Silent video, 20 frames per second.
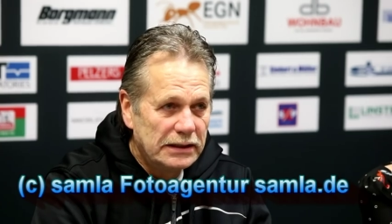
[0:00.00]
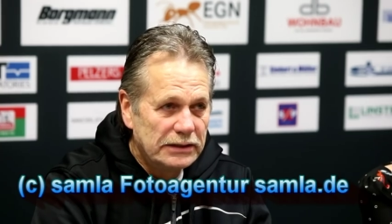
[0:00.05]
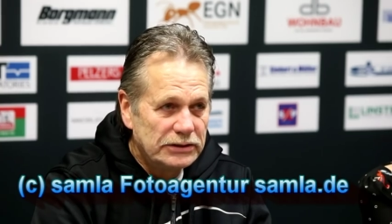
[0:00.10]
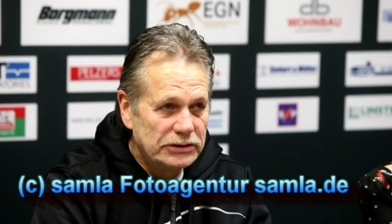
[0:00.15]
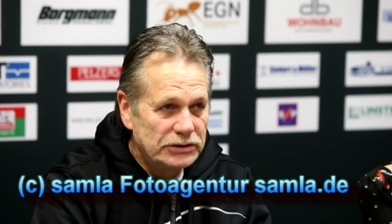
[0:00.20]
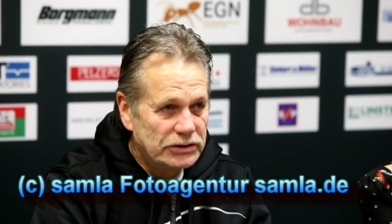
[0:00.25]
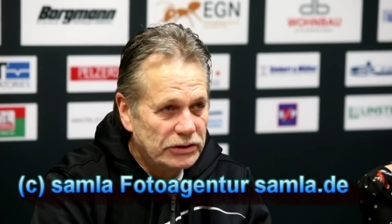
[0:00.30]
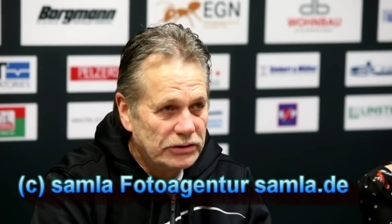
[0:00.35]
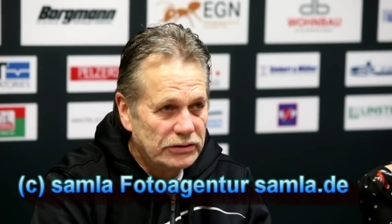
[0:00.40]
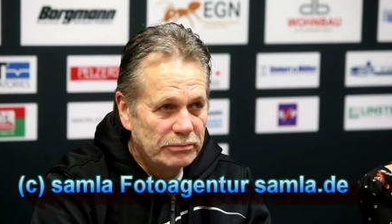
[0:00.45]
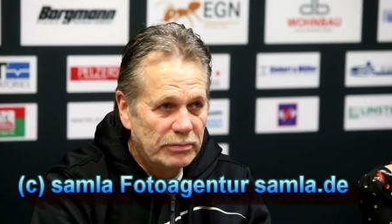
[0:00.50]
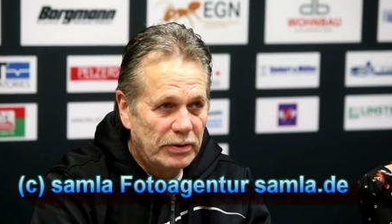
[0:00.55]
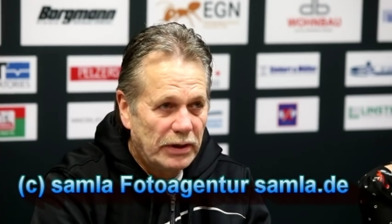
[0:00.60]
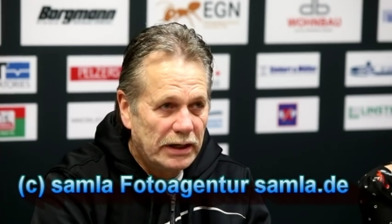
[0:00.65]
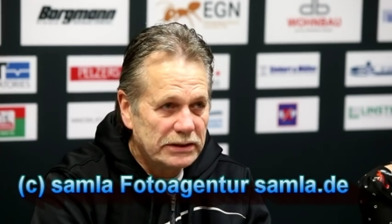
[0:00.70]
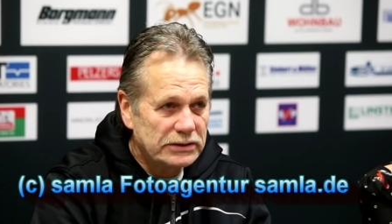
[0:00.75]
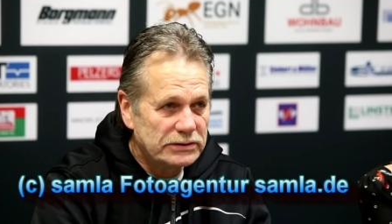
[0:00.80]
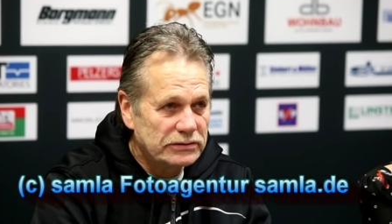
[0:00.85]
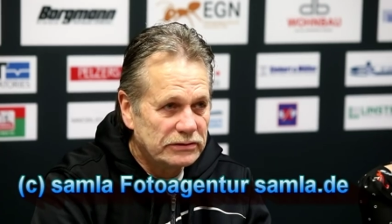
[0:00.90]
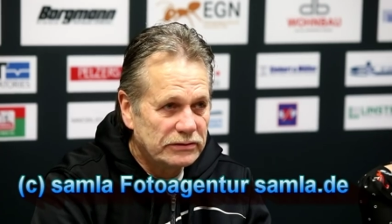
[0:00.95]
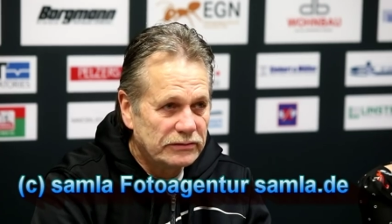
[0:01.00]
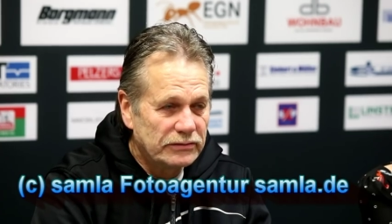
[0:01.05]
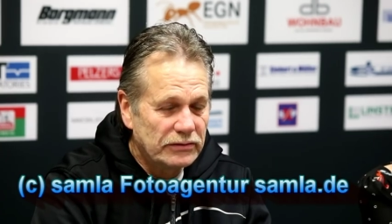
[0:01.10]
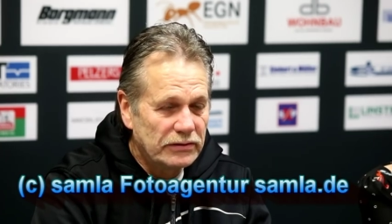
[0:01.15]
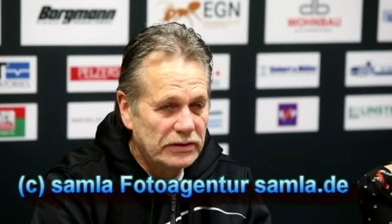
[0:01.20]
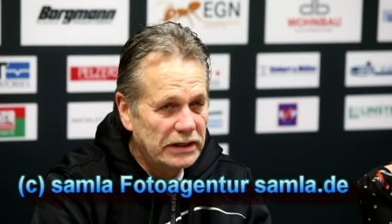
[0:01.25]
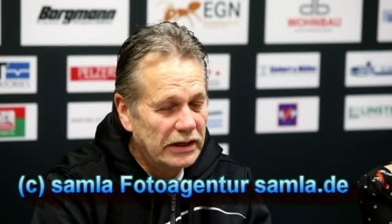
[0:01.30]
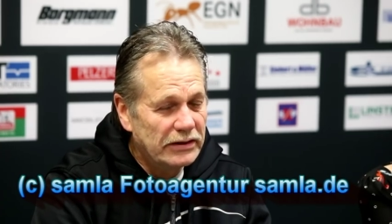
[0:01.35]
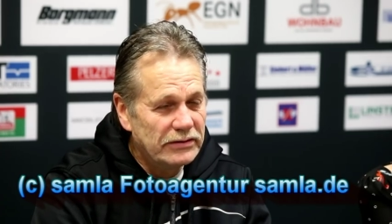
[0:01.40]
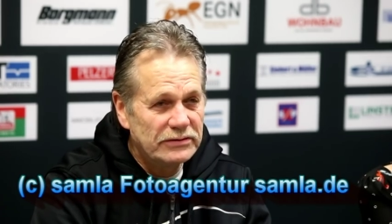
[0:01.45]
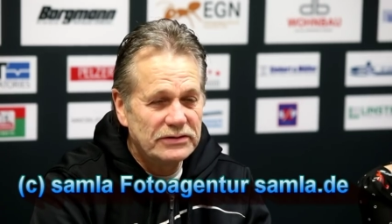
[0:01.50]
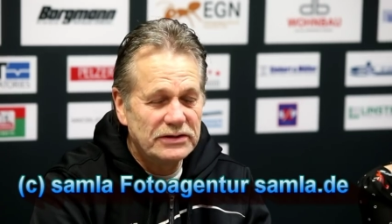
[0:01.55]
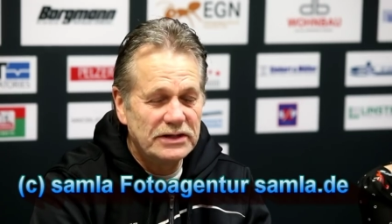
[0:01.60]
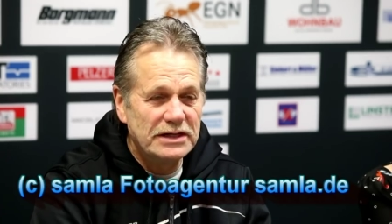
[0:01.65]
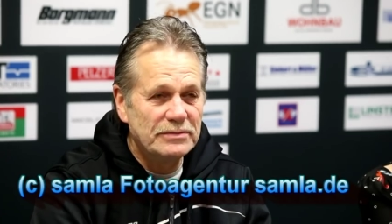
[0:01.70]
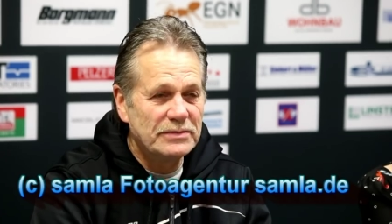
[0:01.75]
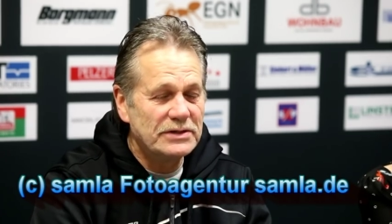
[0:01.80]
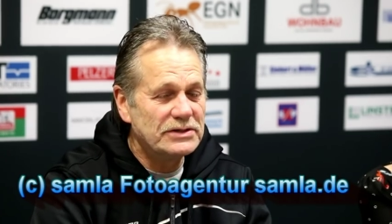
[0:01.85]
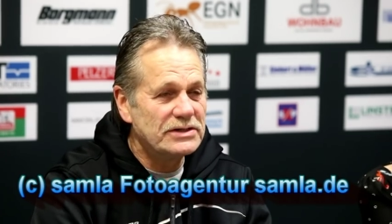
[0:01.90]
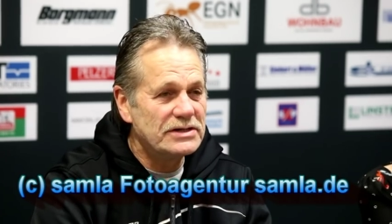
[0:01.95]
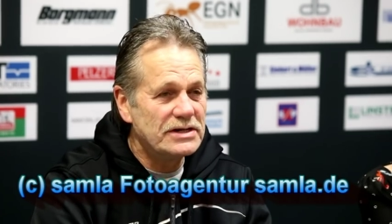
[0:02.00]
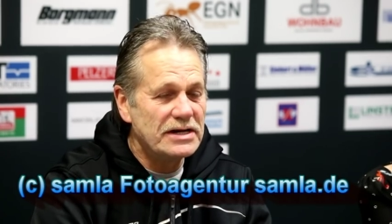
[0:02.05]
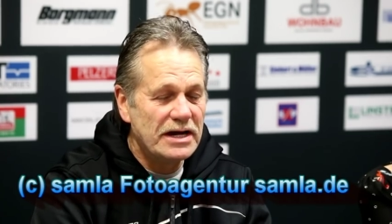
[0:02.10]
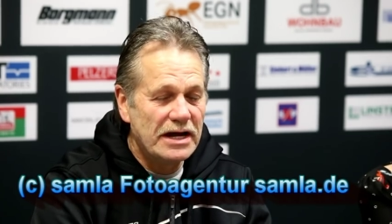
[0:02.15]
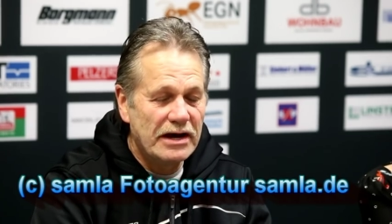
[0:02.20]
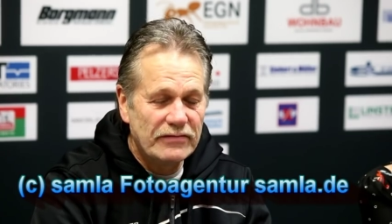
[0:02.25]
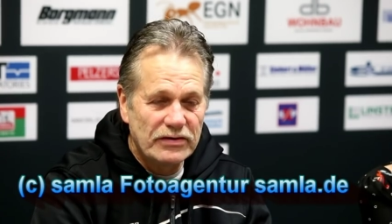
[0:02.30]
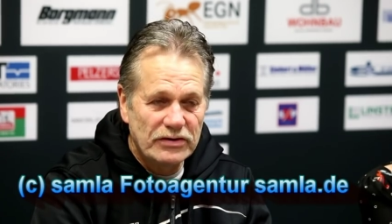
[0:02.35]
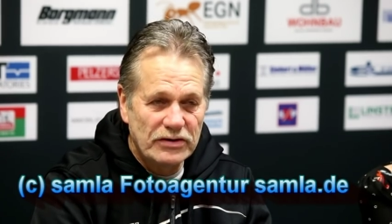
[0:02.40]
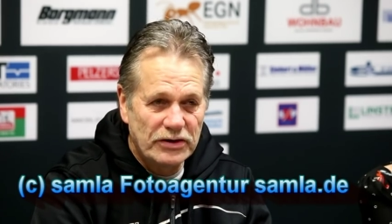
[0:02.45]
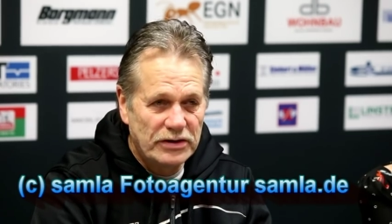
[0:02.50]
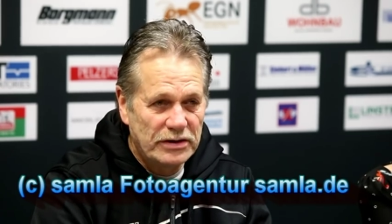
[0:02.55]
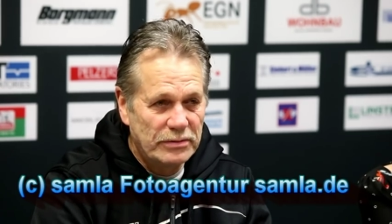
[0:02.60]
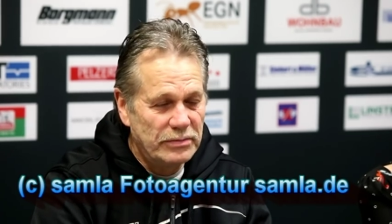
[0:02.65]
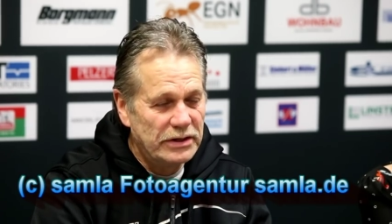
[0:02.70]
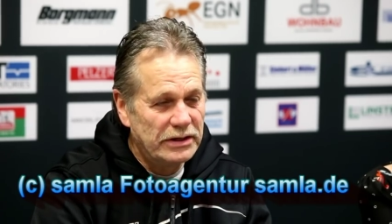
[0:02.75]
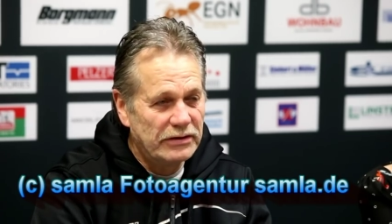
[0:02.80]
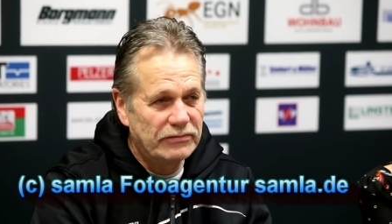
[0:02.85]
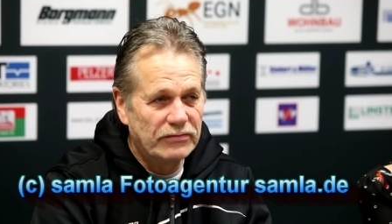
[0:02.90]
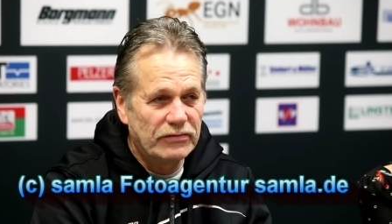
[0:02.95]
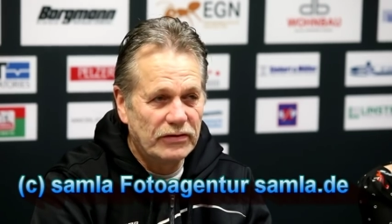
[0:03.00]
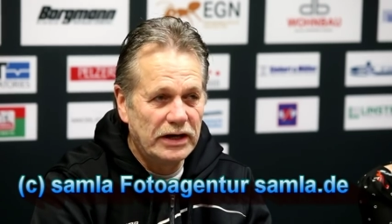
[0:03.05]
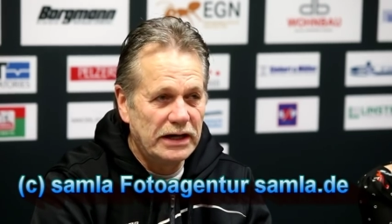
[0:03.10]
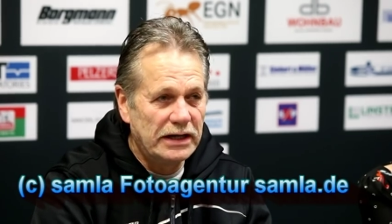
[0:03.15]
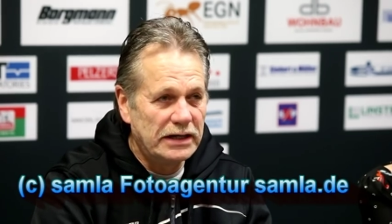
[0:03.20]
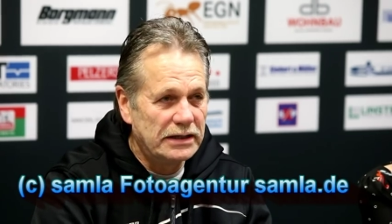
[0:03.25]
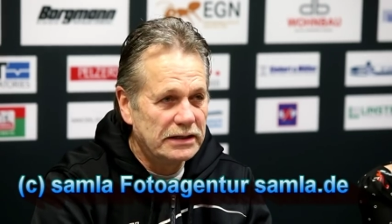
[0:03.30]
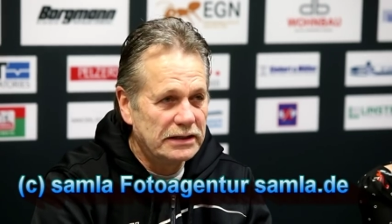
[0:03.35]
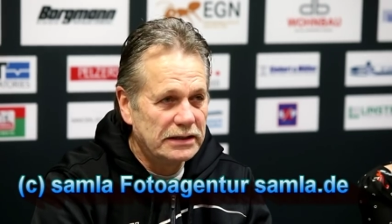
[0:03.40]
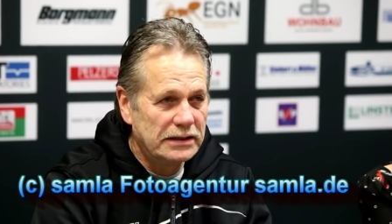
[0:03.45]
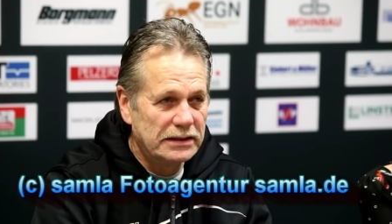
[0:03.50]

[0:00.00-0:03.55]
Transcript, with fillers: to turn pucks over, the other team is never going to be afraid